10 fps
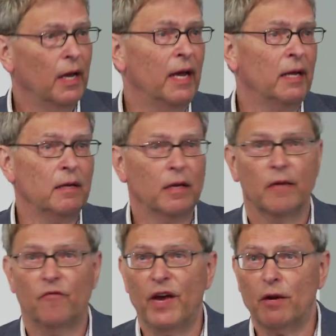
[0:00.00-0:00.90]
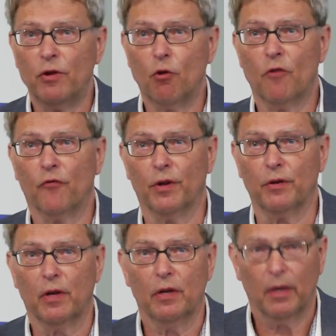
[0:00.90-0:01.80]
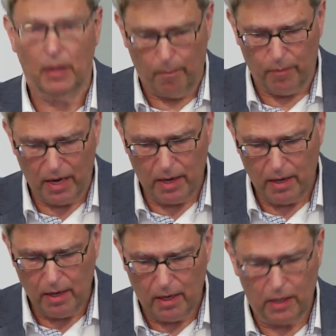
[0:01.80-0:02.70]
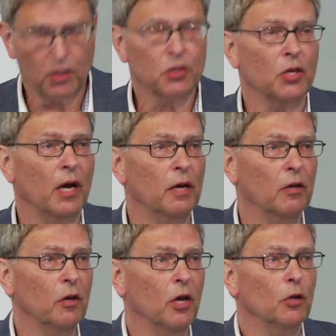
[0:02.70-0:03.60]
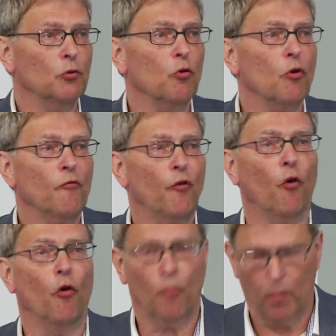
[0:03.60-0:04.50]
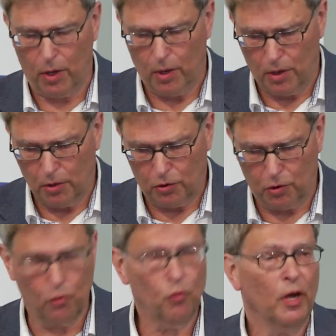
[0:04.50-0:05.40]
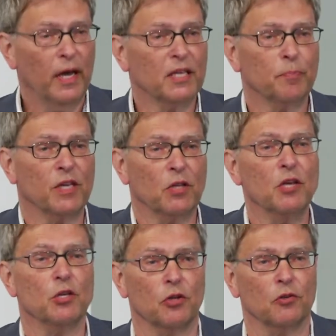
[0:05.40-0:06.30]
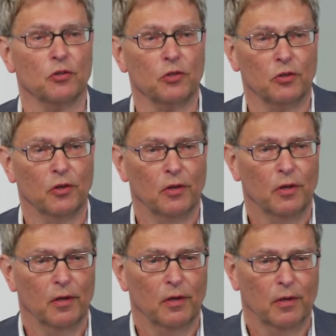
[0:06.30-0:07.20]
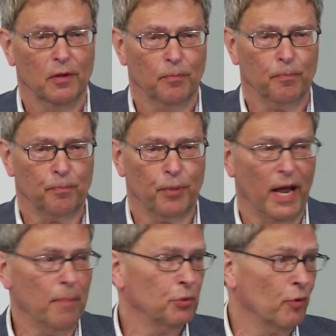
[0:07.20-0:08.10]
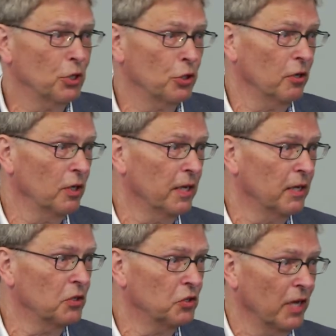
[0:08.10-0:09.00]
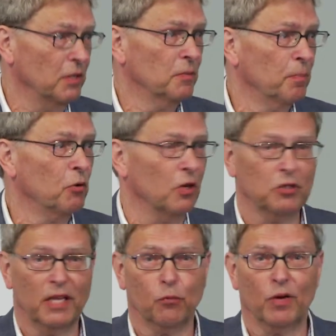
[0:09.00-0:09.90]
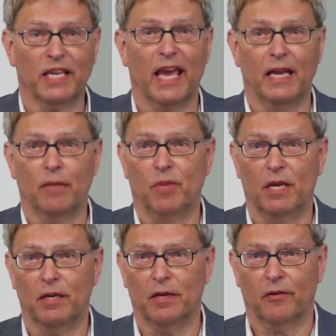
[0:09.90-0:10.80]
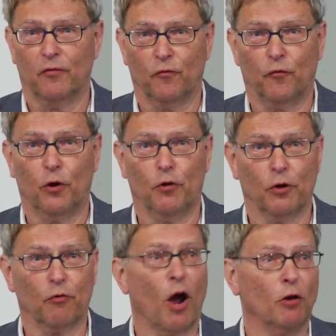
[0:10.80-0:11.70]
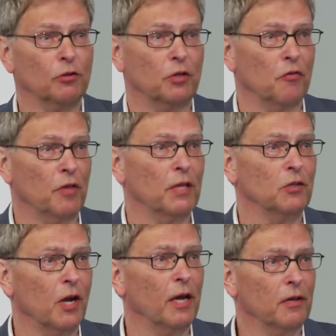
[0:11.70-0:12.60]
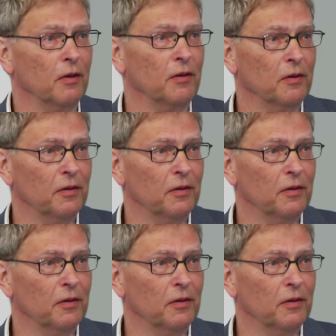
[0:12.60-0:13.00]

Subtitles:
and very often by a desire to conform to expectations. Perhaps rationally in a sense, because that will gain me further grounds and things like